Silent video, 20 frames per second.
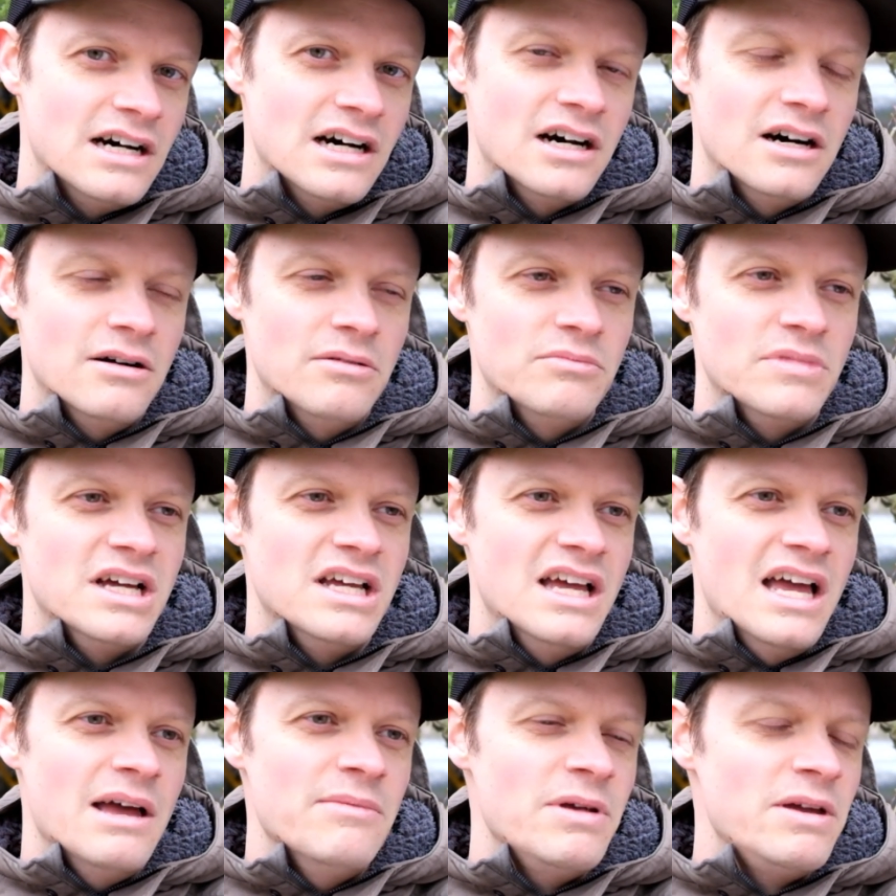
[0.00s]
And
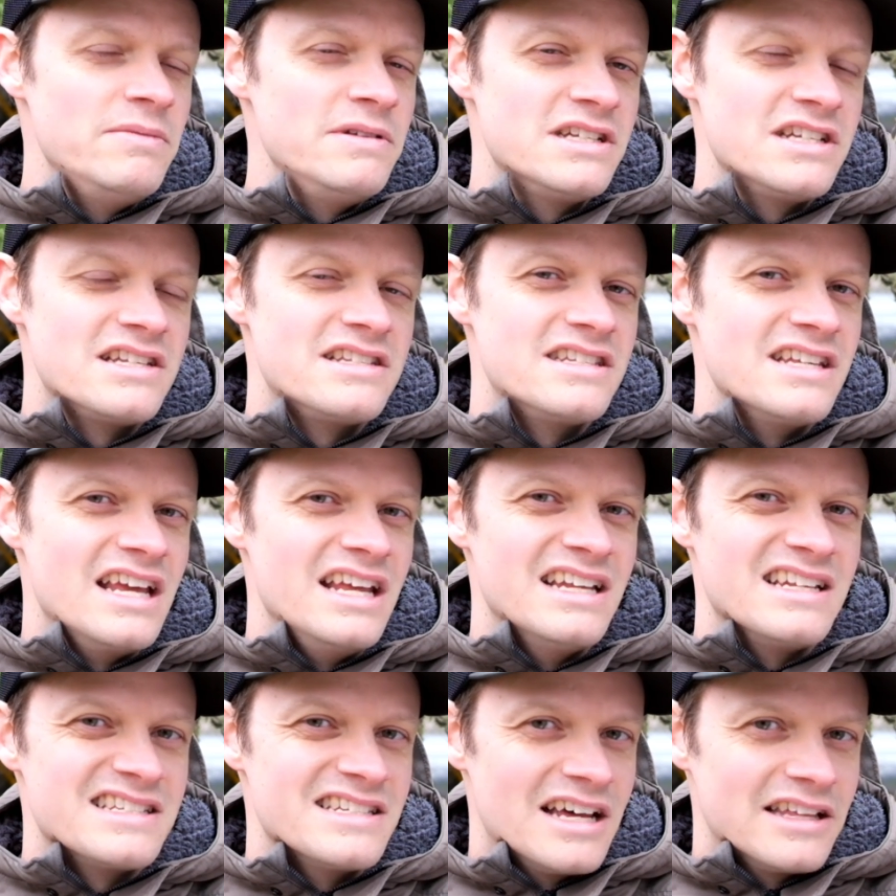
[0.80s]
maybe just
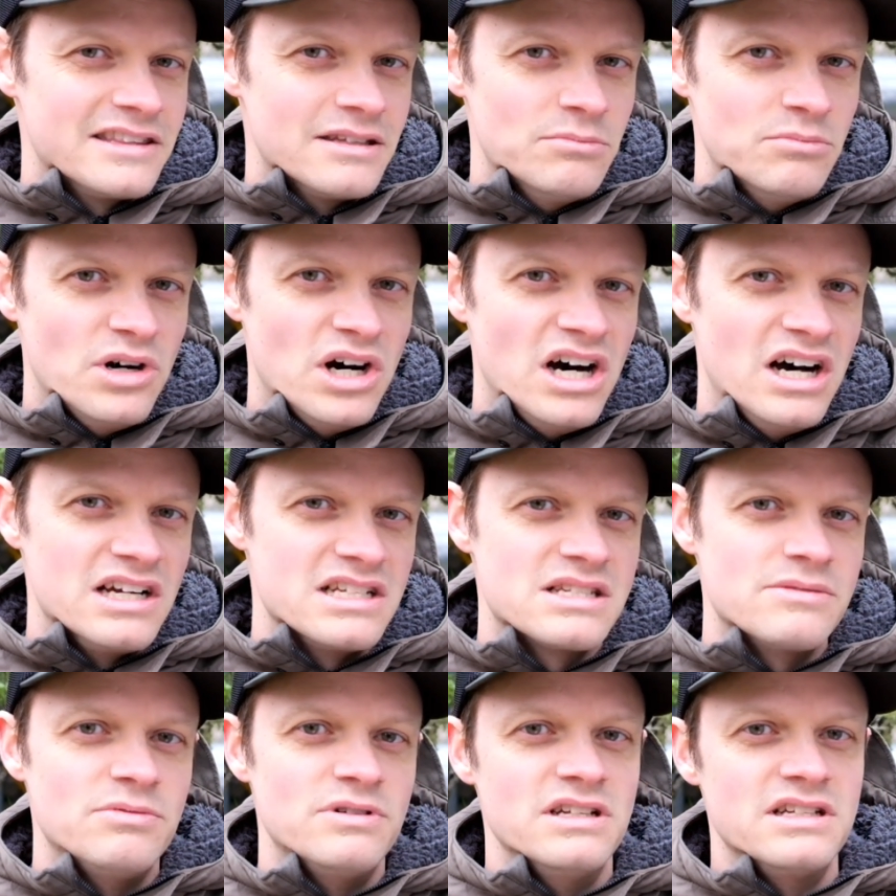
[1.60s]
saying it's not the
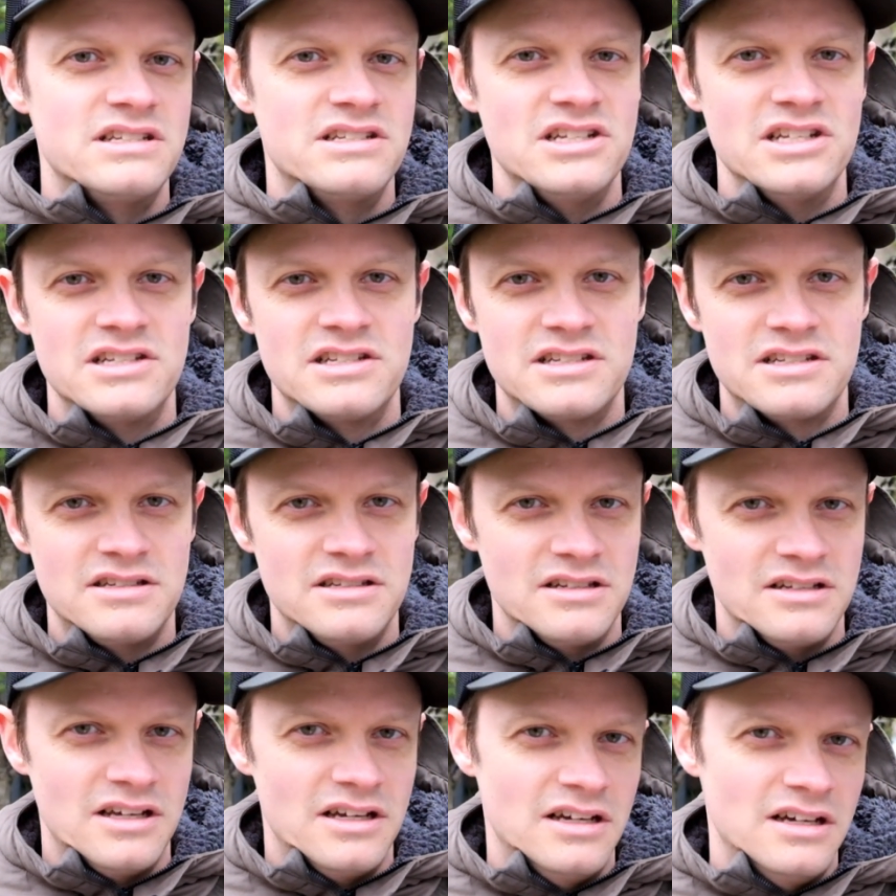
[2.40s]
moss, but it's
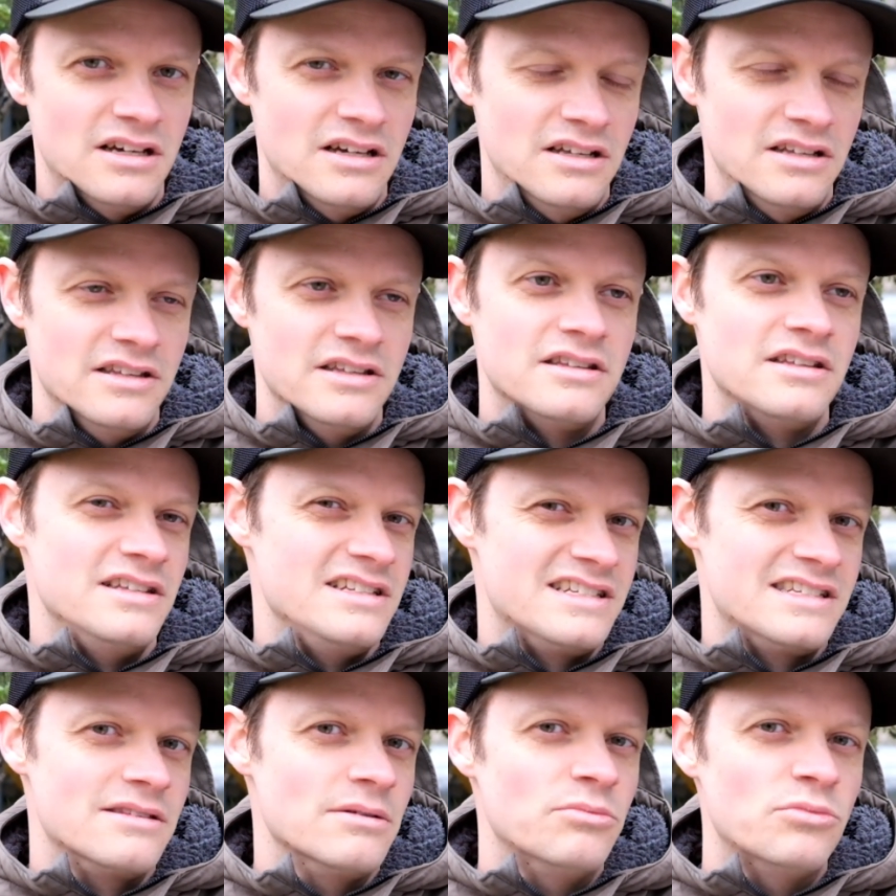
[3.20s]
just
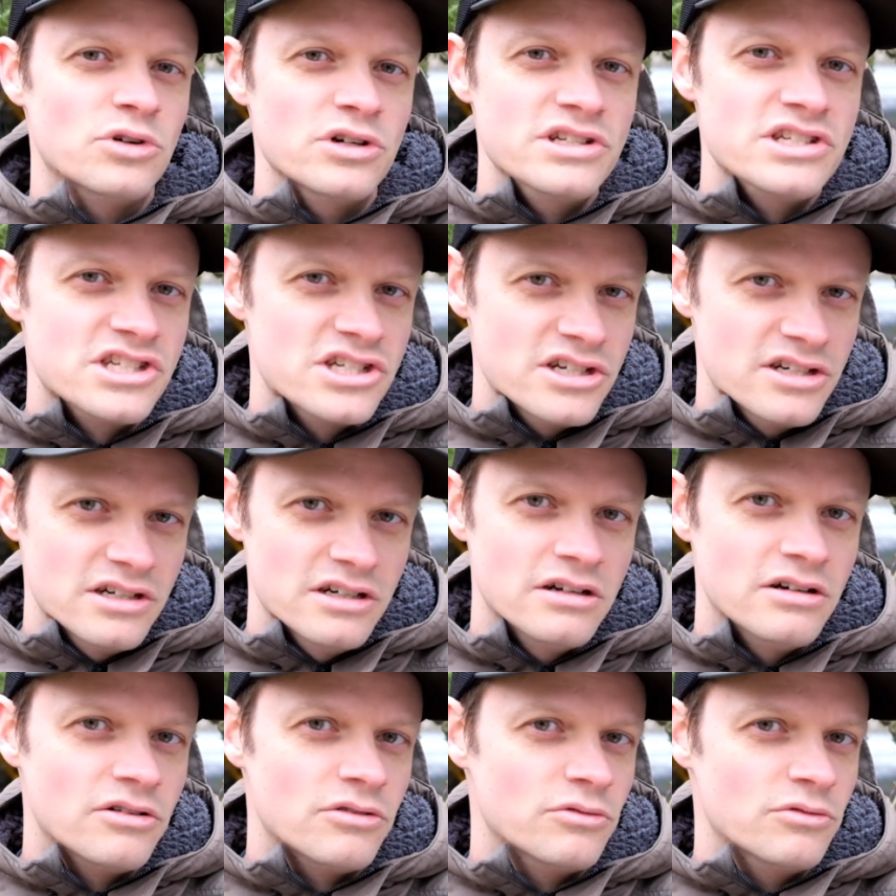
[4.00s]
it's the
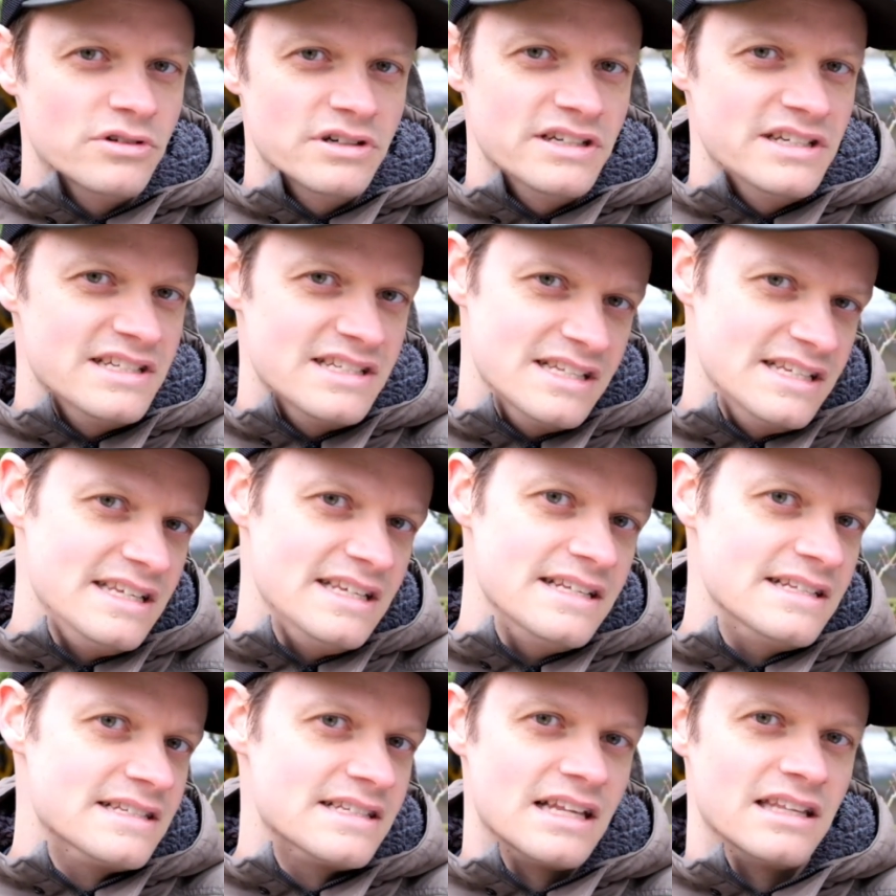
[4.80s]
moisture or
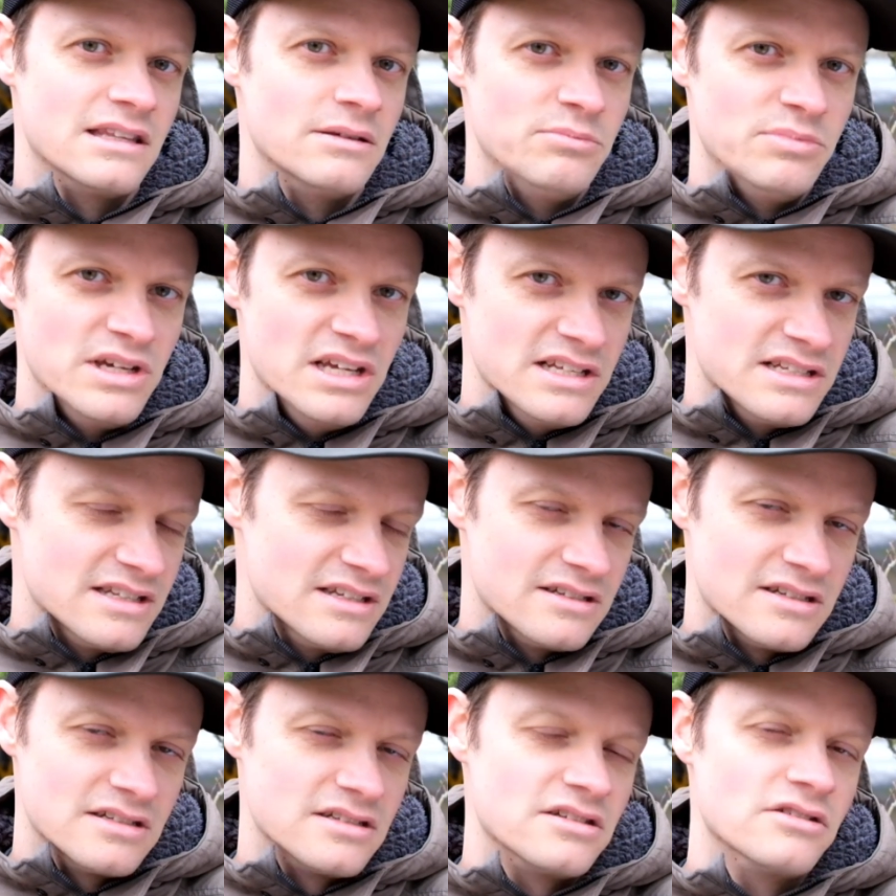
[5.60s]
disease at the base
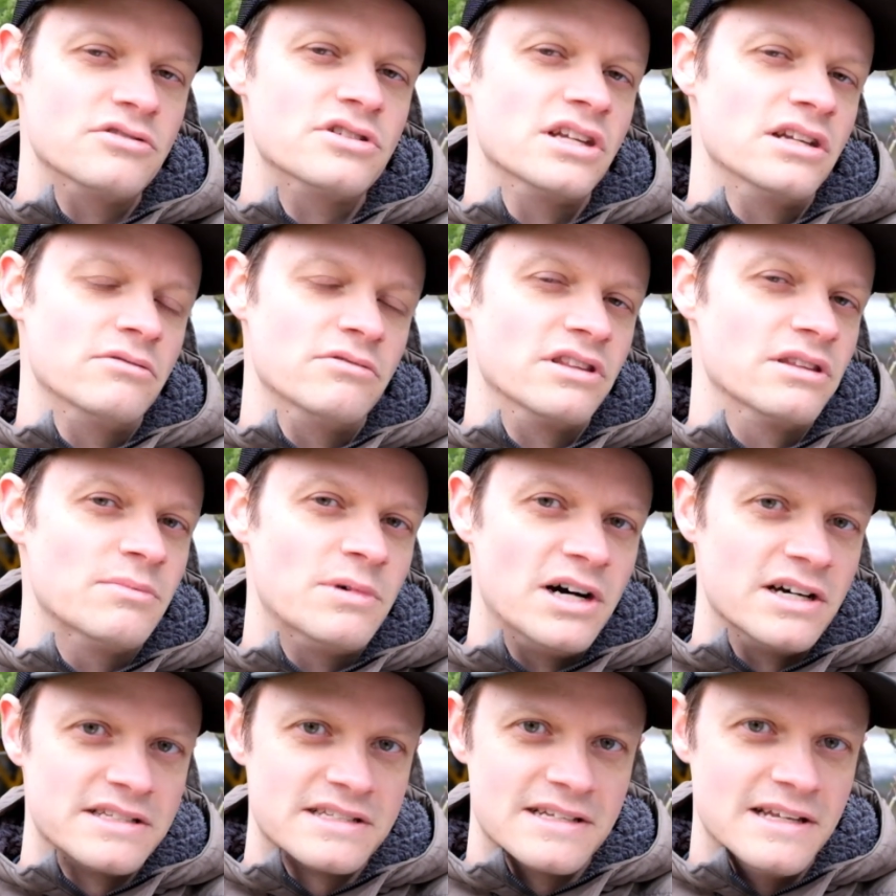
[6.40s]
that's associated with the
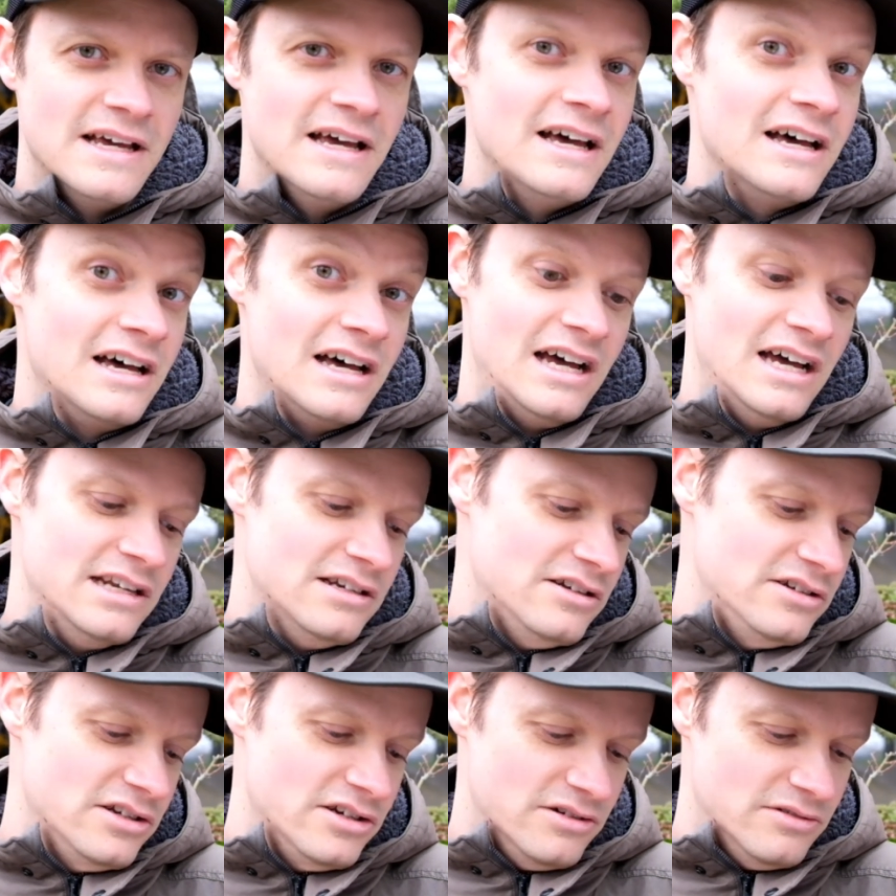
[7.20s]
moss. I
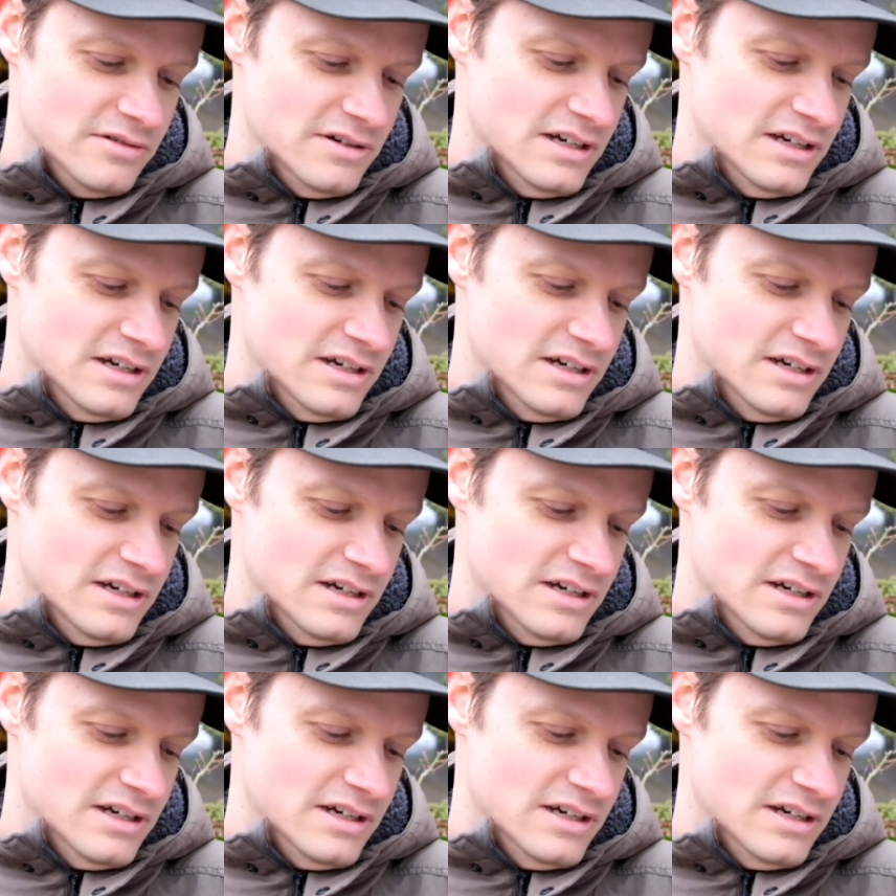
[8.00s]
don't know.